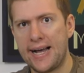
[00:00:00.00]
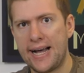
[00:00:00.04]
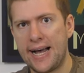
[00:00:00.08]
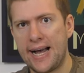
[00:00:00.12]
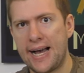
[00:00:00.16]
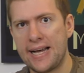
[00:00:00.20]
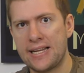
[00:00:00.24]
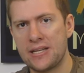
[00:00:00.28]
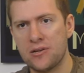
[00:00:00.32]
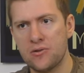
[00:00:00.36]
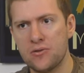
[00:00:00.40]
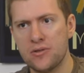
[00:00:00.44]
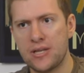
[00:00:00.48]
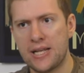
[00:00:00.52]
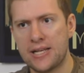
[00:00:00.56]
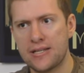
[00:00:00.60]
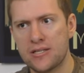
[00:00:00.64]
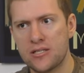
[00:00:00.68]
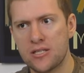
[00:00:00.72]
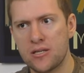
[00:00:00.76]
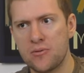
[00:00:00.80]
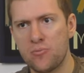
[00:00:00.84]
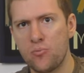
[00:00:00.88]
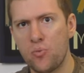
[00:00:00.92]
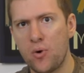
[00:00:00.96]
And on that
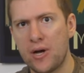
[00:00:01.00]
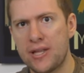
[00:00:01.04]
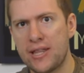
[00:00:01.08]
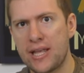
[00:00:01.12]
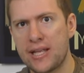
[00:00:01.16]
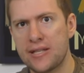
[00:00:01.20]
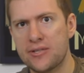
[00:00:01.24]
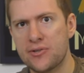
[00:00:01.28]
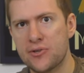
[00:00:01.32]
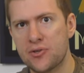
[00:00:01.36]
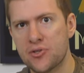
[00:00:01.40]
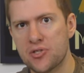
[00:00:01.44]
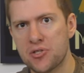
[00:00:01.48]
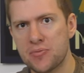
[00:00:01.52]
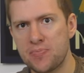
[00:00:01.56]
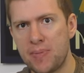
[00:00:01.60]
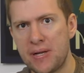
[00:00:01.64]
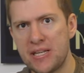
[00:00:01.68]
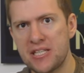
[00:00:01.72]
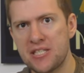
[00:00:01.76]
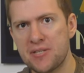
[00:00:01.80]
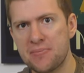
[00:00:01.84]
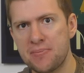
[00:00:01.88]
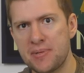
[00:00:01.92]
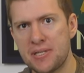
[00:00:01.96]
somewhere, they took
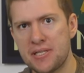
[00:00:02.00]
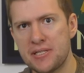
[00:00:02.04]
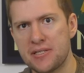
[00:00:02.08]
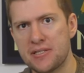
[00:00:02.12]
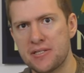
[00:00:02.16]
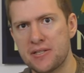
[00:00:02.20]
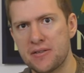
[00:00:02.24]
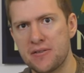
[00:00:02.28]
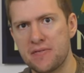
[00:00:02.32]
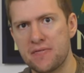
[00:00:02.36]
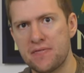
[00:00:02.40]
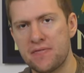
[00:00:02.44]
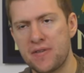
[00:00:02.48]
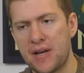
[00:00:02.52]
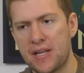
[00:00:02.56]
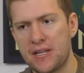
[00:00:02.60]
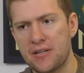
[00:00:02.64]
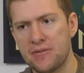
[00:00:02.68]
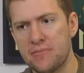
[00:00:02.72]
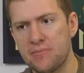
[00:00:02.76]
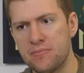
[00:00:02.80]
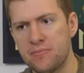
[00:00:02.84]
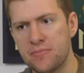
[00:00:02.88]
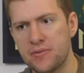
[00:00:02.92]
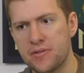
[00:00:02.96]
specimens of
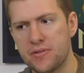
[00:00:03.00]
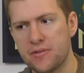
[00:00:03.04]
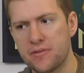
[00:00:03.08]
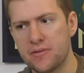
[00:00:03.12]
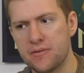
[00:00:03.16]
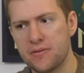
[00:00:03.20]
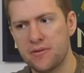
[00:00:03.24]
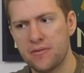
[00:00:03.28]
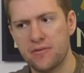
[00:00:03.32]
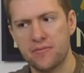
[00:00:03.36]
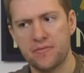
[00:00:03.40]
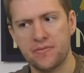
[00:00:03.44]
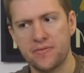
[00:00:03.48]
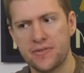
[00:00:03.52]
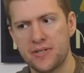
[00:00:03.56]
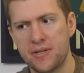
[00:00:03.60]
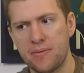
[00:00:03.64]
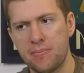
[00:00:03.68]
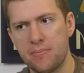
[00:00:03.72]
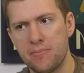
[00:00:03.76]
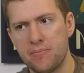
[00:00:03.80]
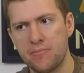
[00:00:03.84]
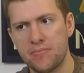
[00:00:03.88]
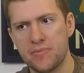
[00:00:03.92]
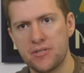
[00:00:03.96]
venoms, of
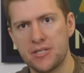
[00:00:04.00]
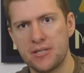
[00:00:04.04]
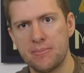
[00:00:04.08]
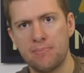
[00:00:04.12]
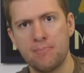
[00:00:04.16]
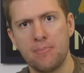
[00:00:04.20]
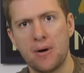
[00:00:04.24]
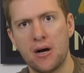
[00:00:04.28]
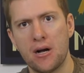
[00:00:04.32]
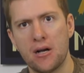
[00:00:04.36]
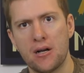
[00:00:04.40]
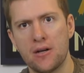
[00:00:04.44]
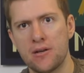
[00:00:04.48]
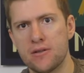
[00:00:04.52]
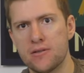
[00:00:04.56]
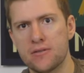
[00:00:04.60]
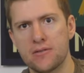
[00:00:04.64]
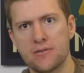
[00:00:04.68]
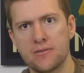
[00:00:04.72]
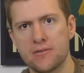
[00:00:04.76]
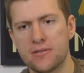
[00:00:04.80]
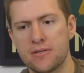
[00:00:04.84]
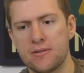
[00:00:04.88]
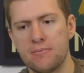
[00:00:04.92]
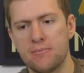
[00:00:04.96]
symb symbiotes or
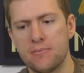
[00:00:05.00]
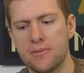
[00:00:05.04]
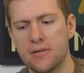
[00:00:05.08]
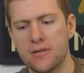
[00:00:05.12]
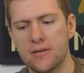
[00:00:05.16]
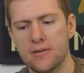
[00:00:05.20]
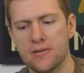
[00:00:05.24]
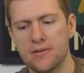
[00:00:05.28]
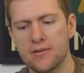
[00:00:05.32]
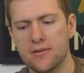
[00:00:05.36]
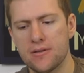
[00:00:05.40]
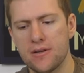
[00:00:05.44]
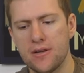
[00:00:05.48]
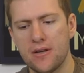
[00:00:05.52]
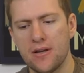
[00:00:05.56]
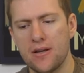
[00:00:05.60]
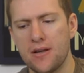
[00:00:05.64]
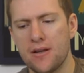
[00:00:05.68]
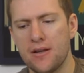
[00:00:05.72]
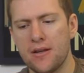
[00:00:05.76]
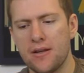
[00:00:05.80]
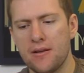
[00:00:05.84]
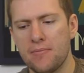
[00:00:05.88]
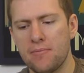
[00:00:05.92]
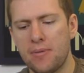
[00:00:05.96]
symbiotes.
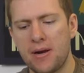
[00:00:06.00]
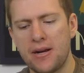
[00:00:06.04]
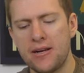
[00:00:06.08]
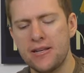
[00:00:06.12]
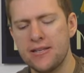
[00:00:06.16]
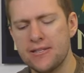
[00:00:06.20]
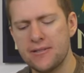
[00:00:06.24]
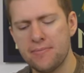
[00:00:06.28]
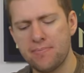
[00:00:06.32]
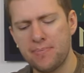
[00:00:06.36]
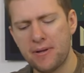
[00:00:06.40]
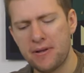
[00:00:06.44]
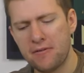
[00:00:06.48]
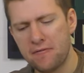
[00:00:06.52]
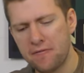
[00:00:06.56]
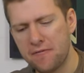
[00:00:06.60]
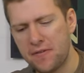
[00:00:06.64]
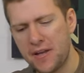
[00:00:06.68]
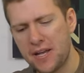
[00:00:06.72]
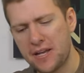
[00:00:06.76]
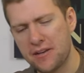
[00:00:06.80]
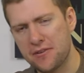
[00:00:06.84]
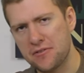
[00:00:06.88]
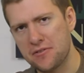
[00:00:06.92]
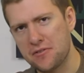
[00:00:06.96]
Apparently, there's a big
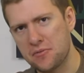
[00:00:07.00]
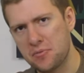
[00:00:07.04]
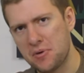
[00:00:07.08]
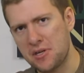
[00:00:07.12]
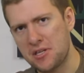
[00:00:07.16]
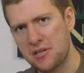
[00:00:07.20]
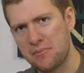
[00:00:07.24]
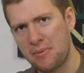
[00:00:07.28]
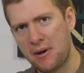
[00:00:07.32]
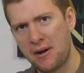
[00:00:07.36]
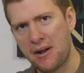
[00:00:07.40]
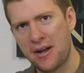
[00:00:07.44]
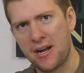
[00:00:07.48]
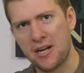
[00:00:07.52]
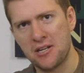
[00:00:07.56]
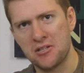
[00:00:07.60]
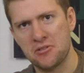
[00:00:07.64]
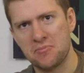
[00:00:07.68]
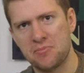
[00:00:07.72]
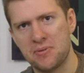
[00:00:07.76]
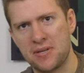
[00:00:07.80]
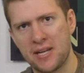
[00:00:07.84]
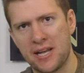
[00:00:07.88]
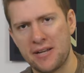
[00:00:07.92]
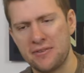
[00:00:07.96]
thing on Twitter about how to
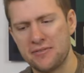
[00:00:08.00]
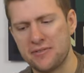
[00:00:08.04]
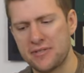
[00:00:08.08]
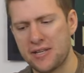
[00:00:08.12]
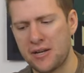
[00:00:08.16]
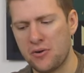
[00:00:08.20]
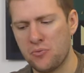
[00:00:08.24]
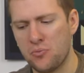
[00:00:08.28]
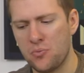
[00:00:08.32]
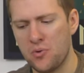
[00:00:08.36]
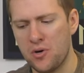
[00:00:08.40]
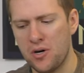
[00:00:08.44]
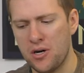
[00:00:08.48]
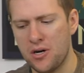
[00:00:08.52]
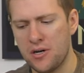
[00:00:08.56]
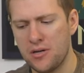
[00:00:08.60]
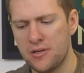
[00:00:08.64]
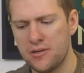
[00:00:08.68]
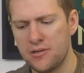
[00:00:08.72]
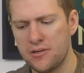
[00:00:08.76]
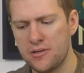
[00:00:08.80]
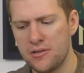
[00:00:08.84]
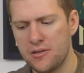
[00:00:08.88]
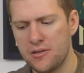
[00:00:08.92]
pronounce that word.